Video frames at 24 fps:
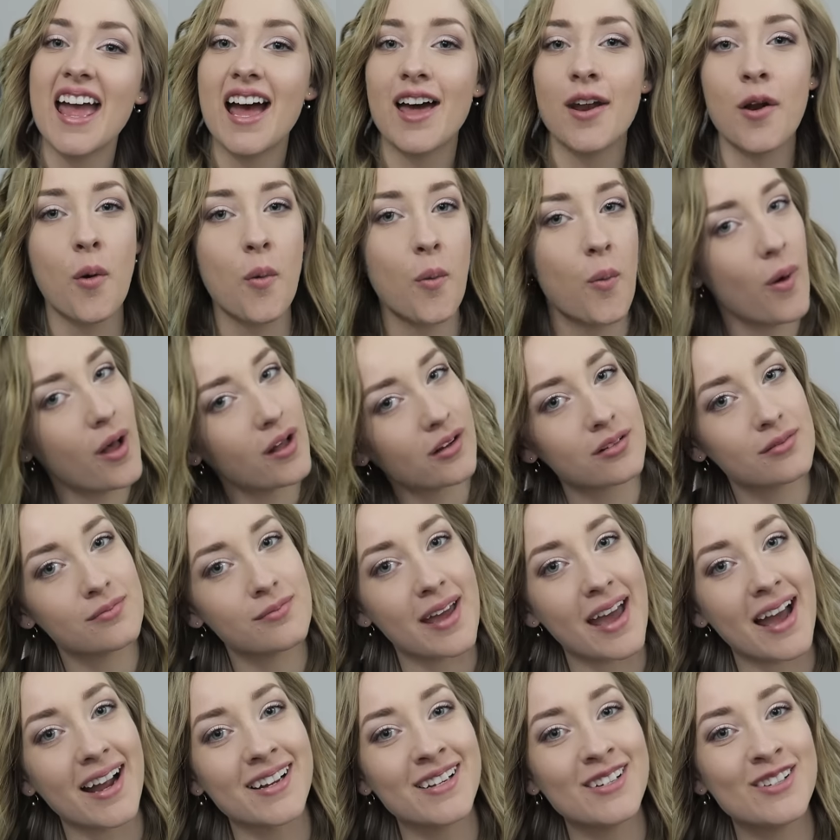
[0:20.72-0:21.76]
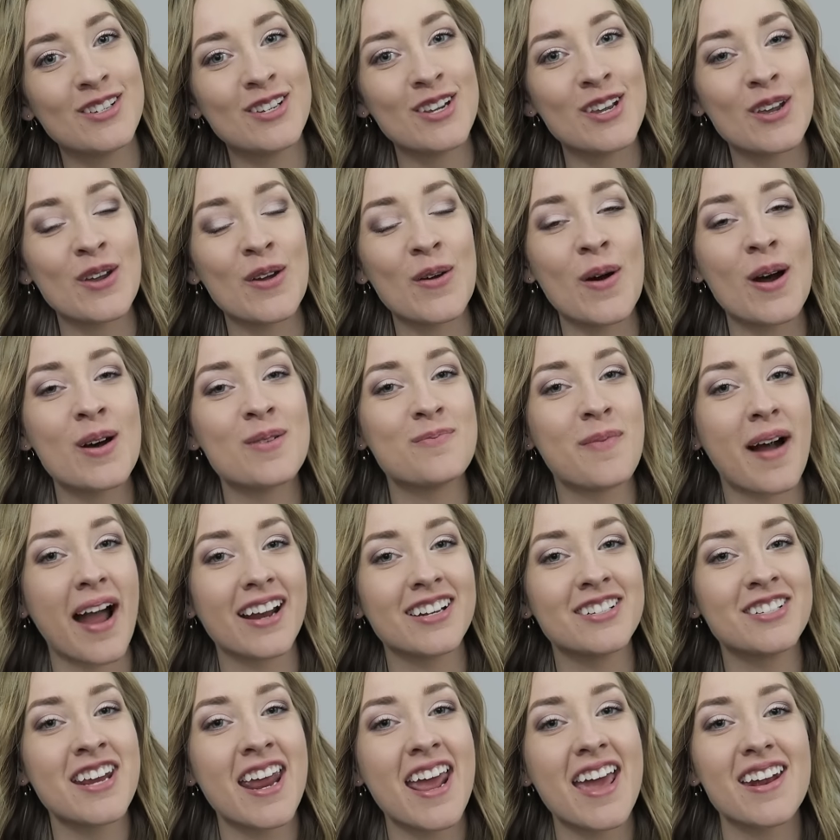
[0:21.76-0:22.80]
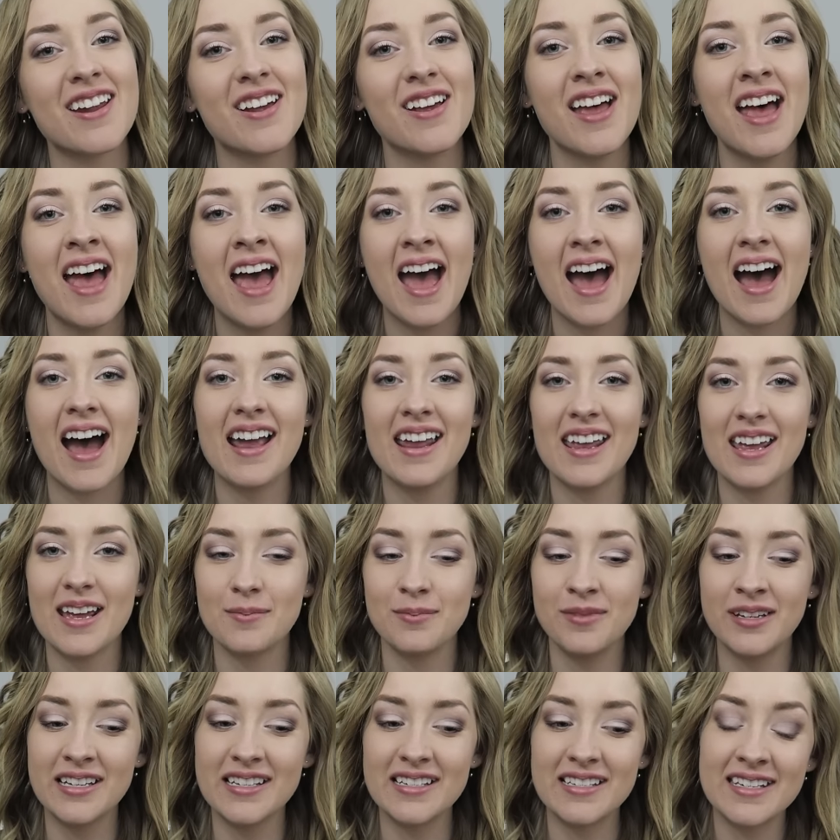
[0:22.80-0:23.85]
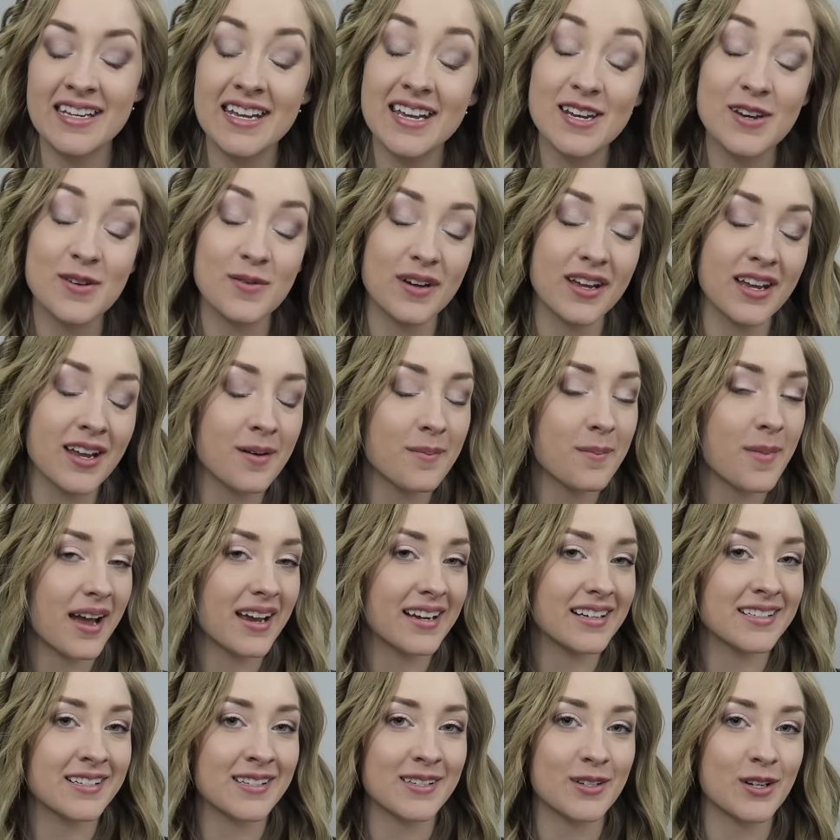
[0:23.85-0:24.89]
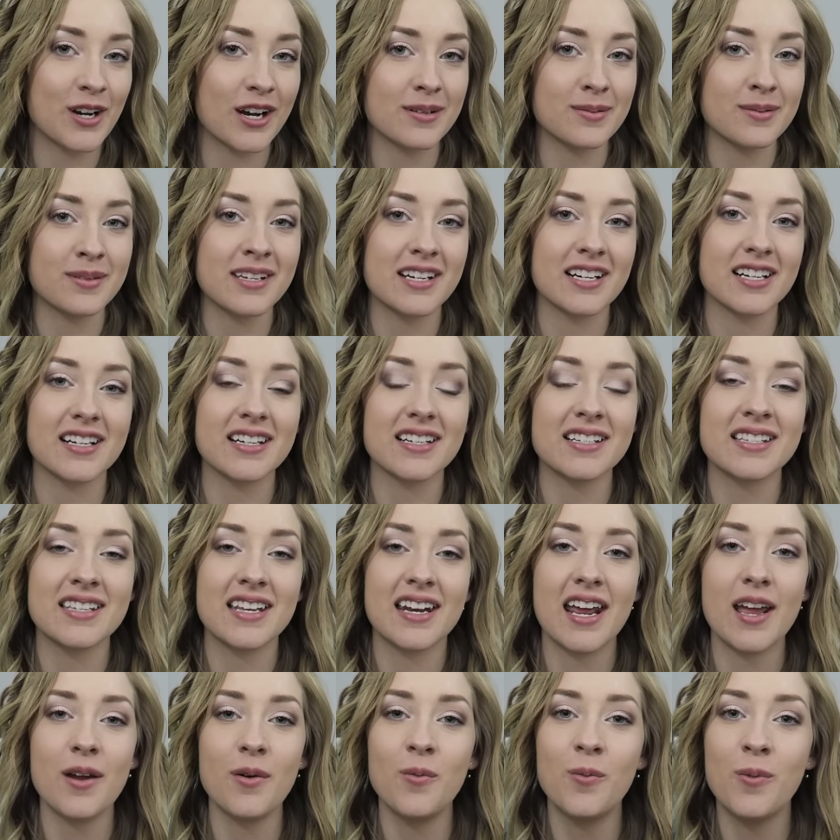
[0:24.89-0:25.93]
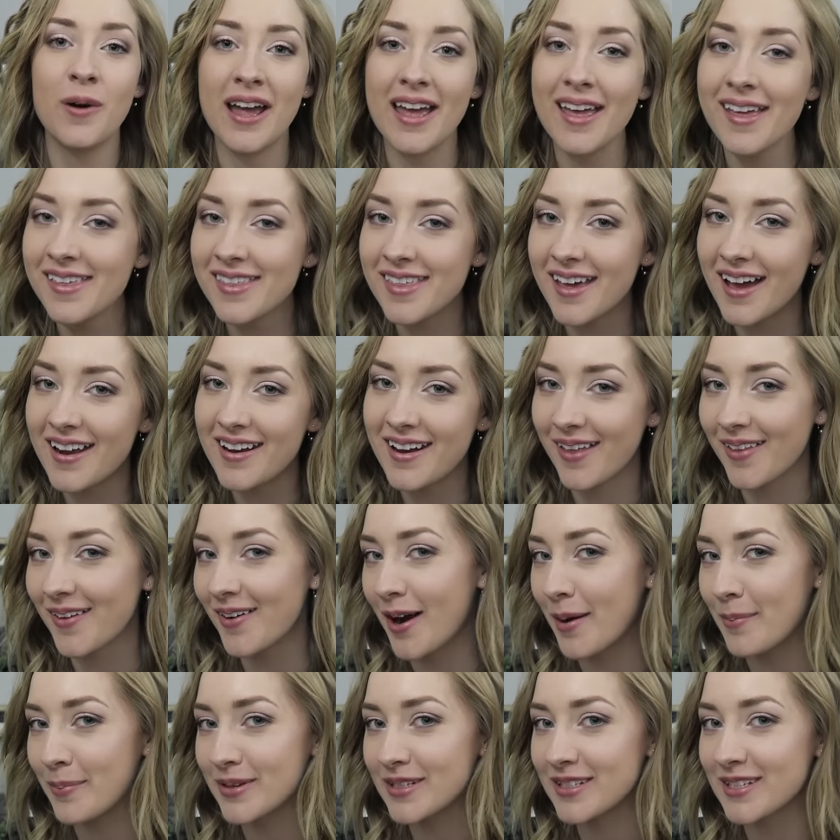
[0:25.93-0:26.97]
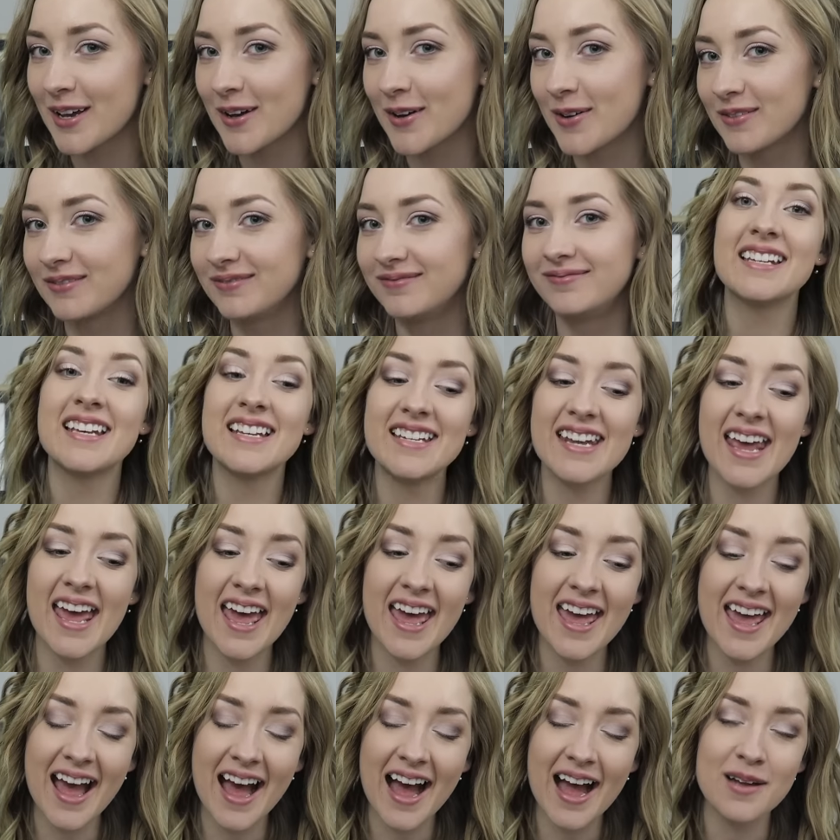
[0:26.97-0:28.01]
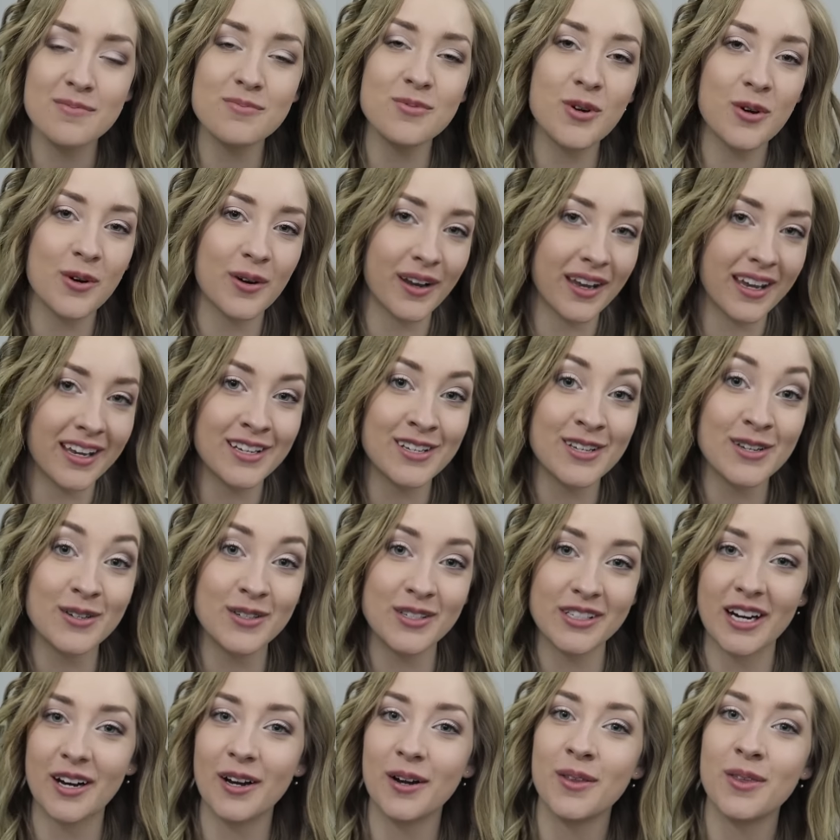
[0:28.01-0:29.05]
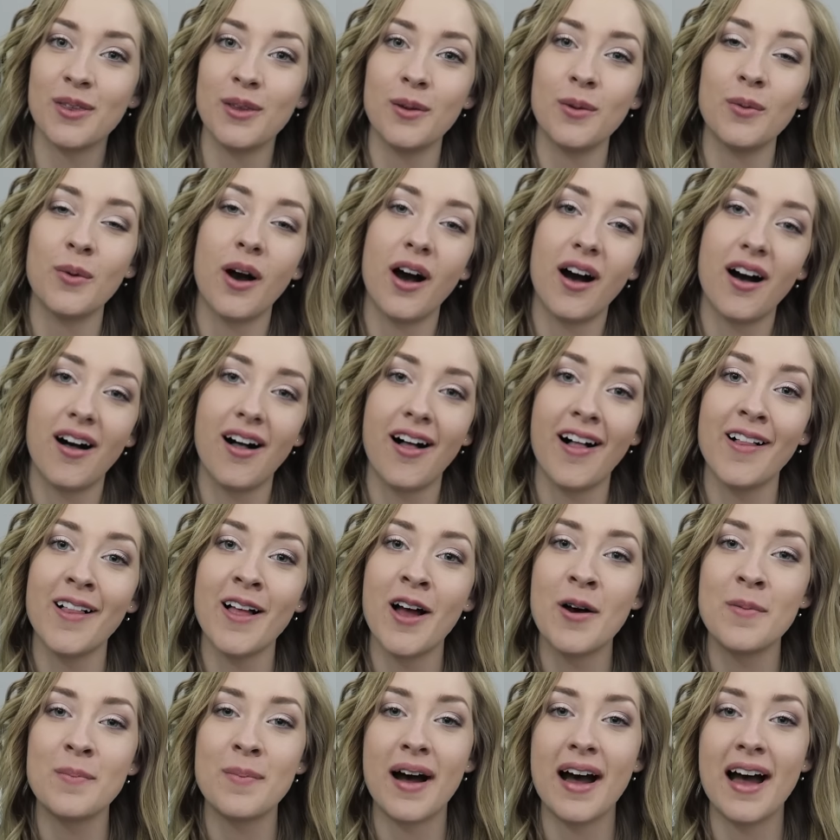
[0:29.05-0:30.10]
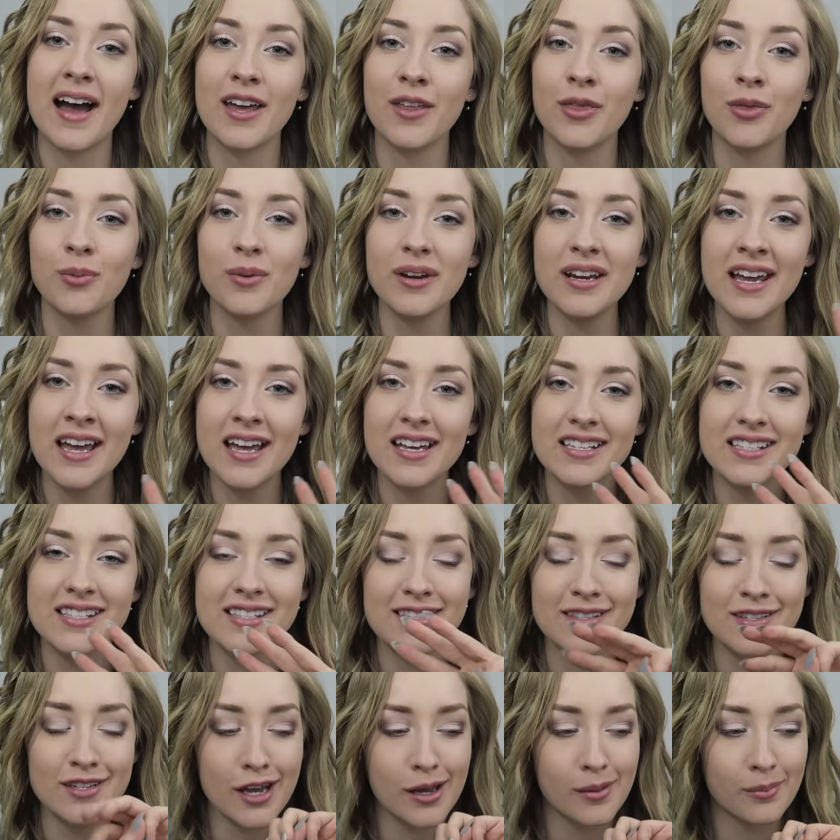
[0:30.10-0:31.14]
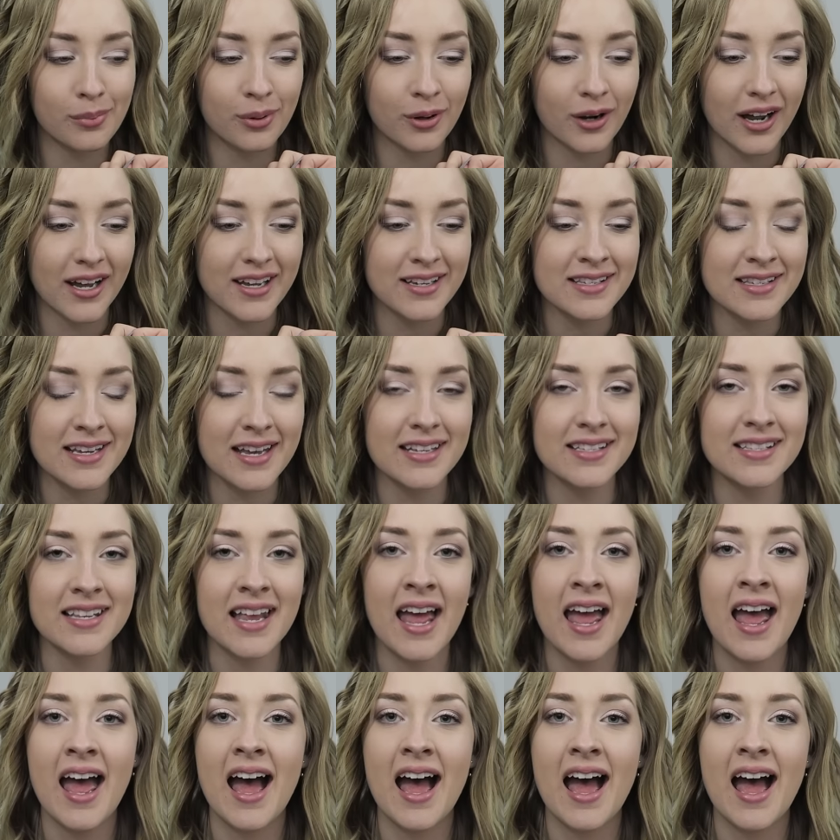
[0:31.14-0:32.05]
and welcome back to my channel. I am continuing my Instagram series today with another episode. Today, I'm going to share with you all my three-step process